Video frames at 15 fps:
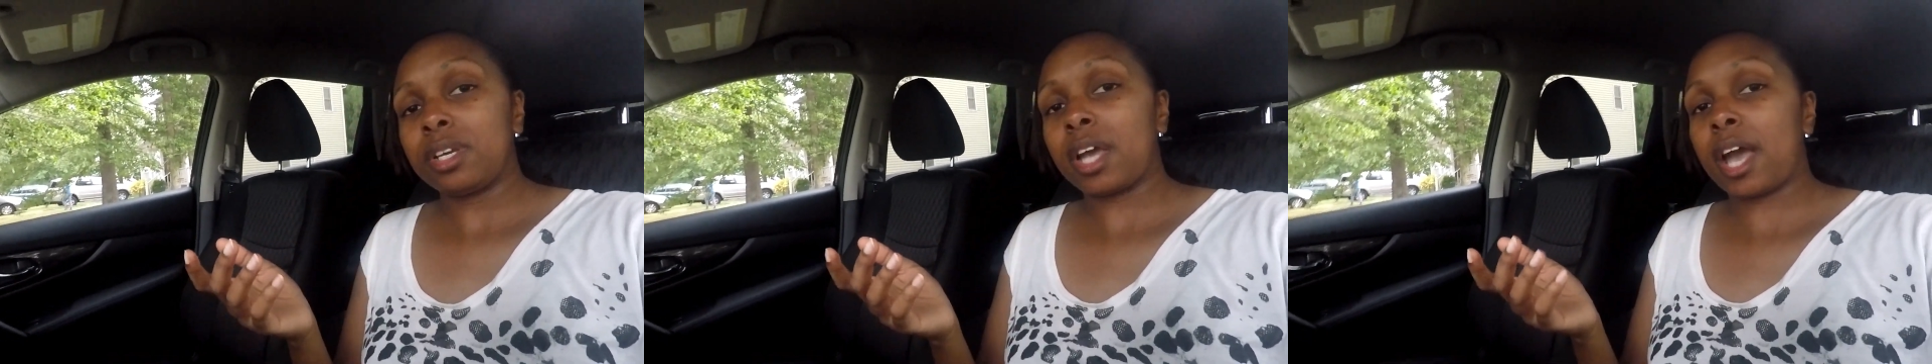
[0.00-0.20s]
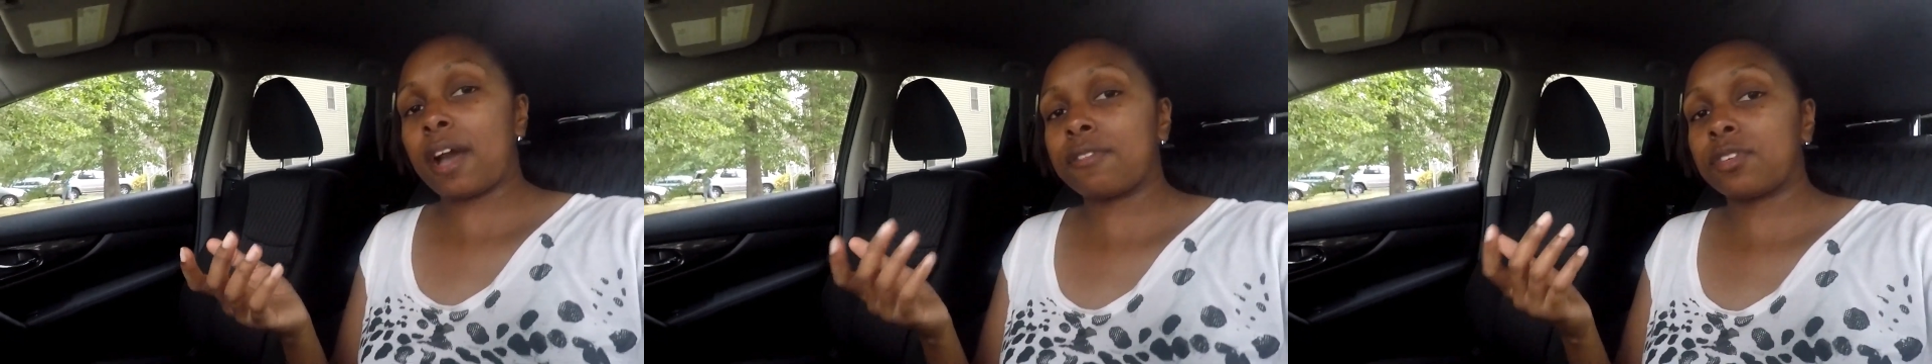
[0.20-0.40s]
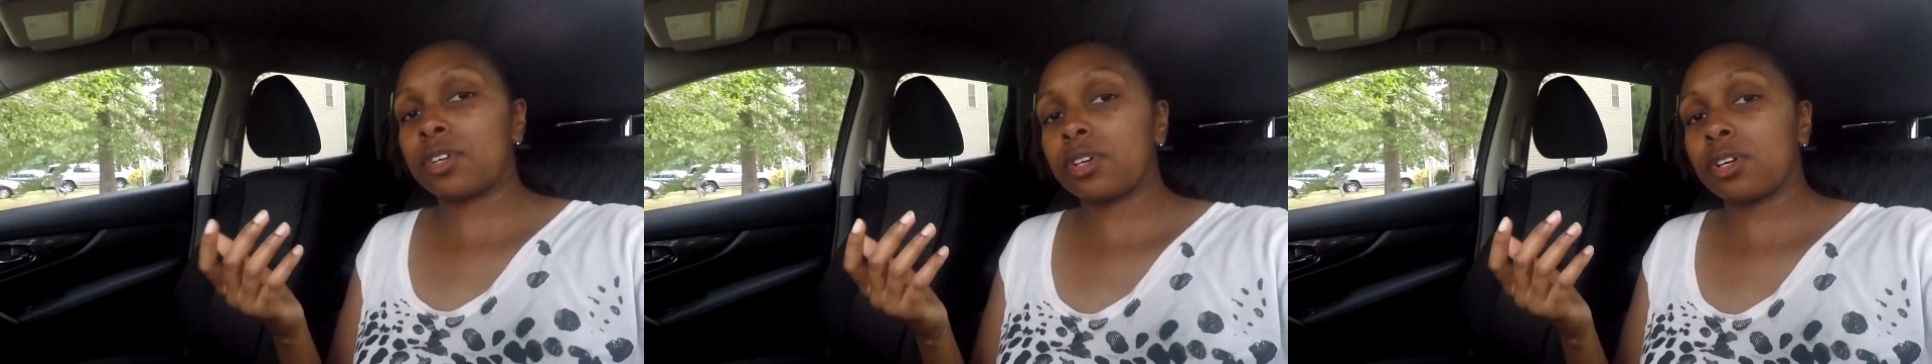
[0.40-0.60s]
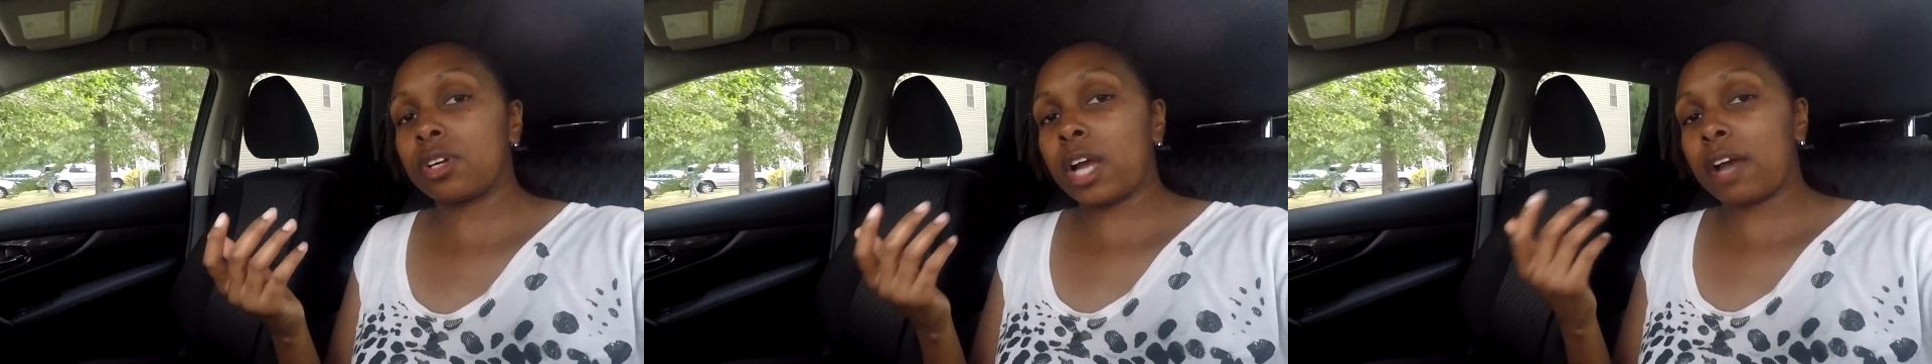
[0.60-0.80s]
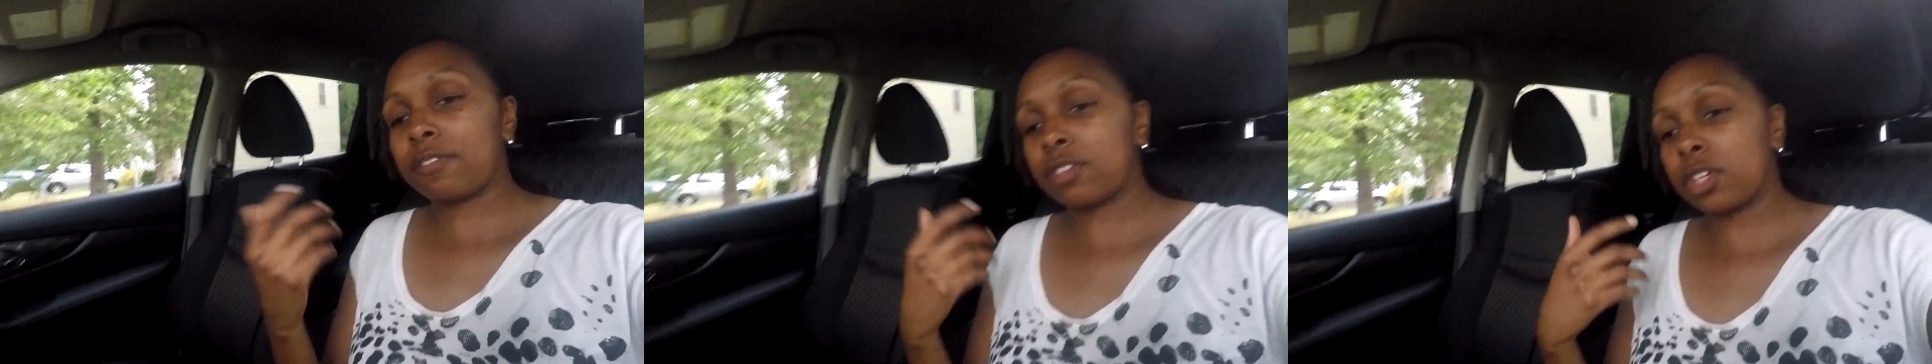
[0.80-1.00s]
after
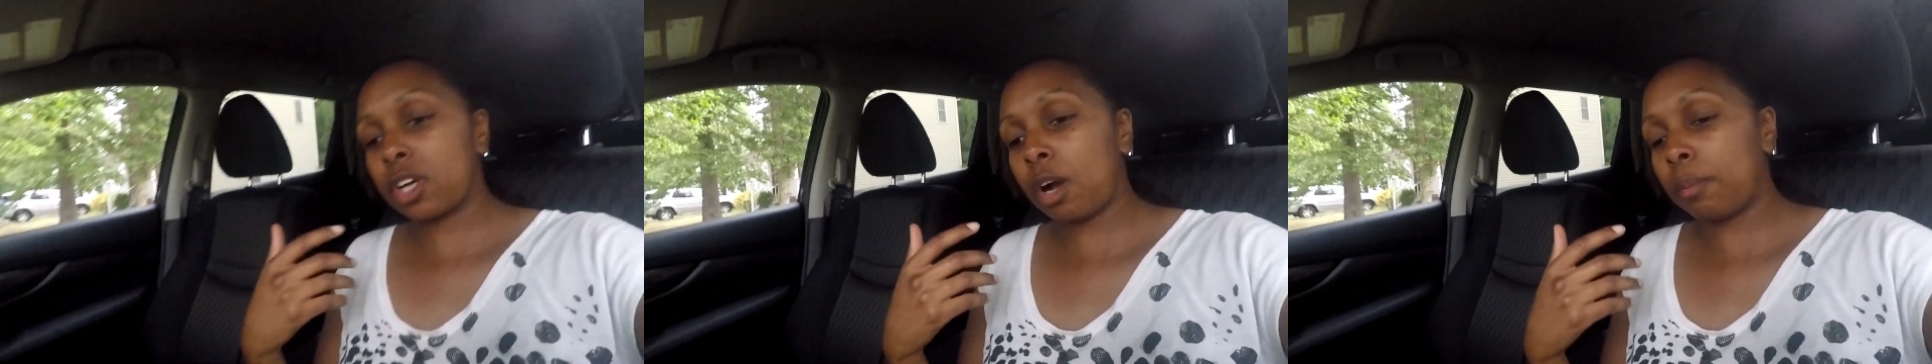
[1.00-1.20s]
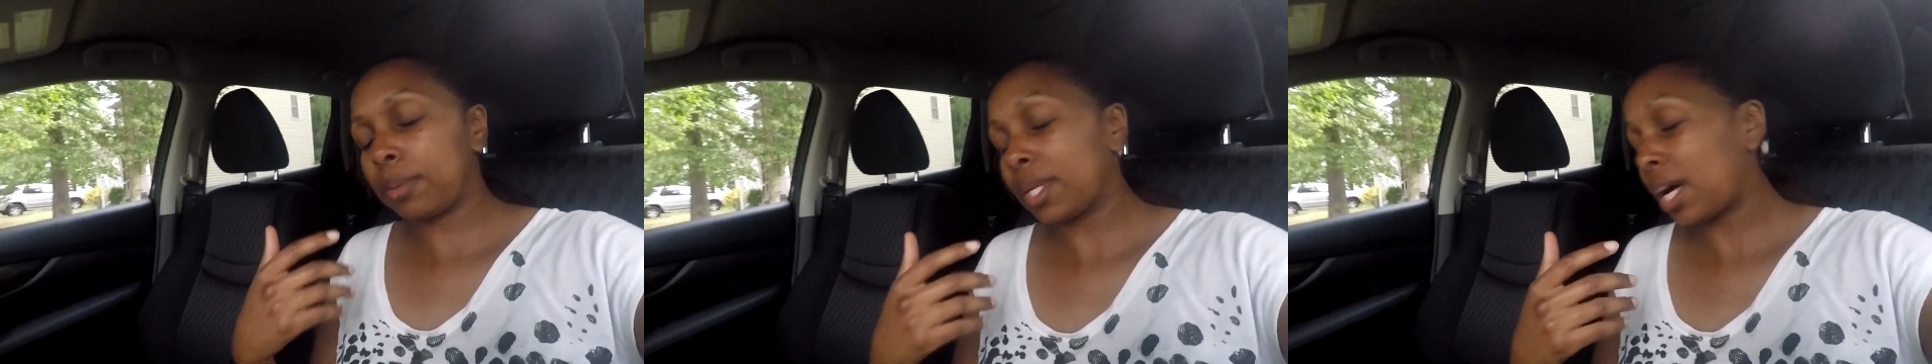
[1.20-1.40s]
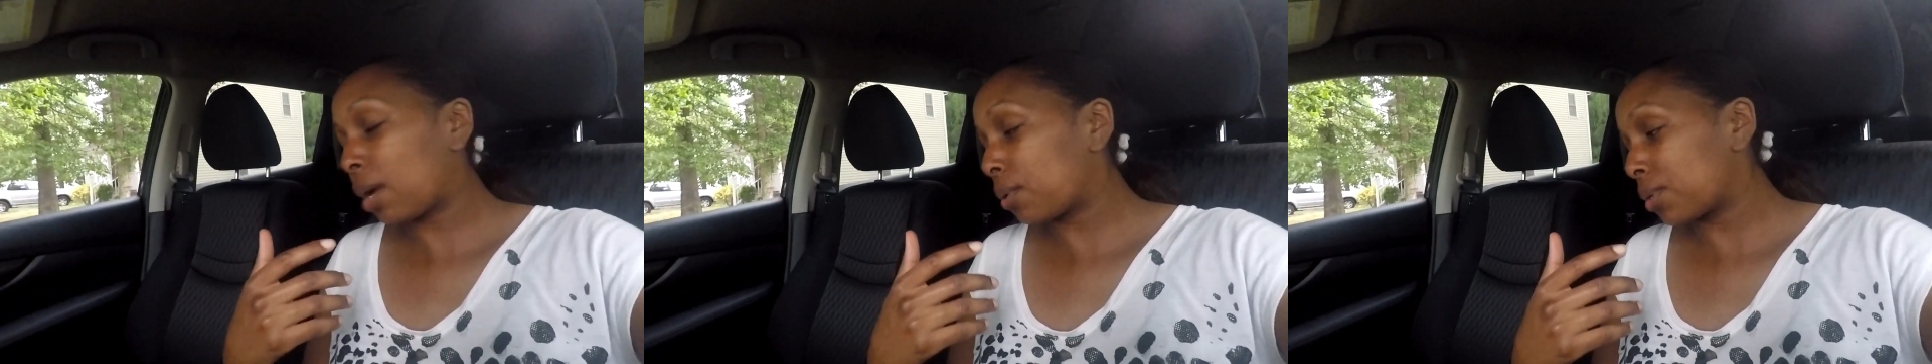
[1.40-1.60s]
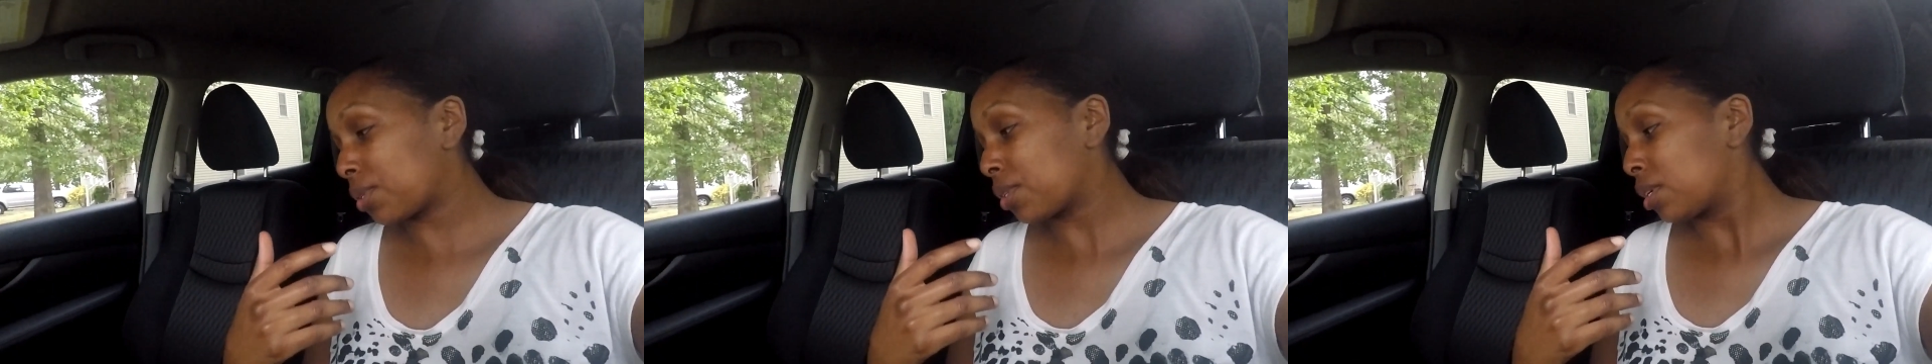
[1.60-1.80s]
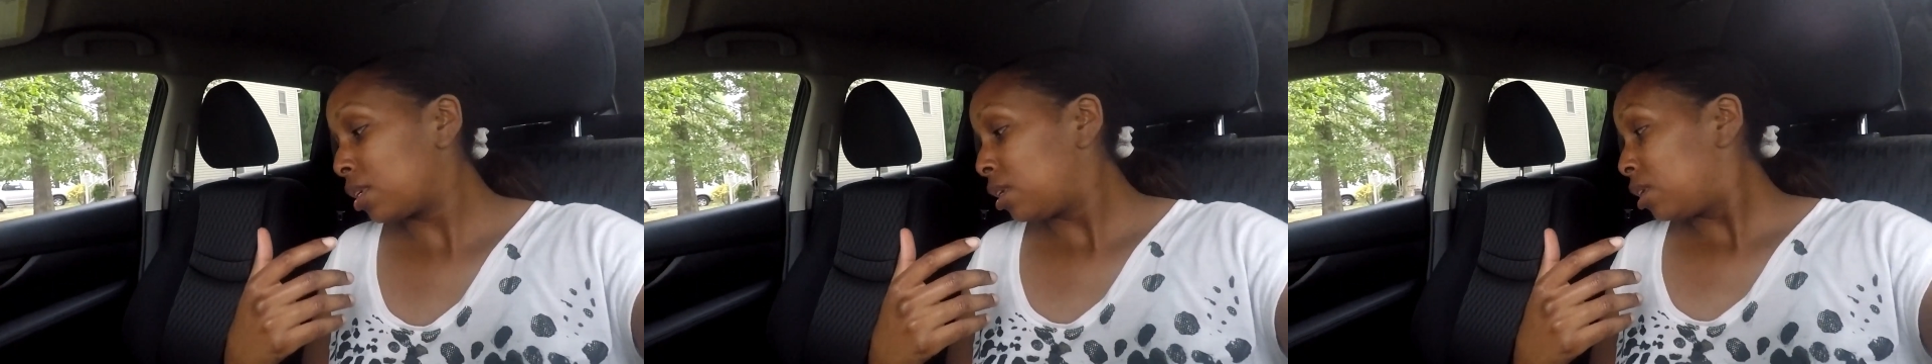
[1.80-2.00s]
a couple hours.